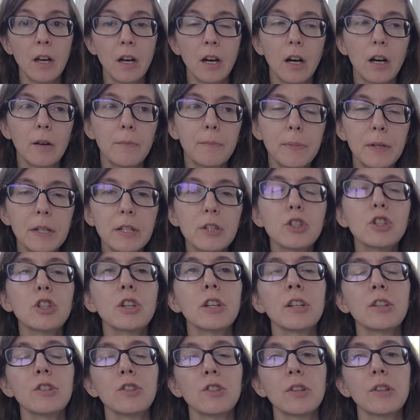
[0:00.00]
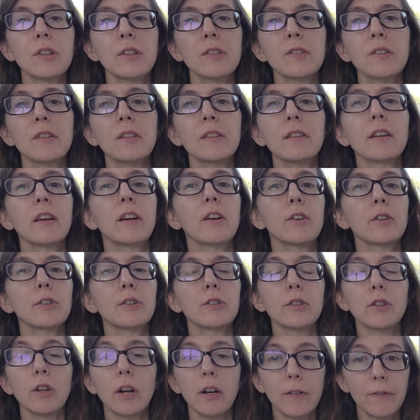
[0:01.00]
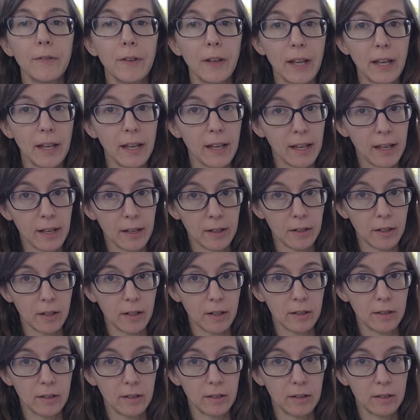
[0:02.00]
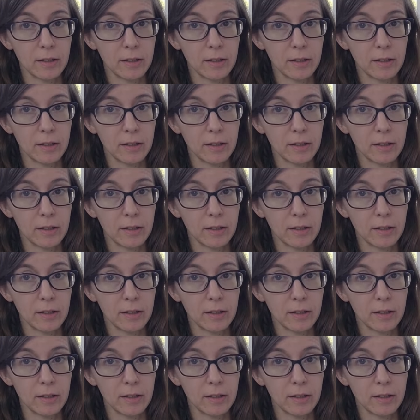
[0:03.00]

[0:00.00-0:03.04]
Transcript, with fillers: A big change is in the character of Hannah.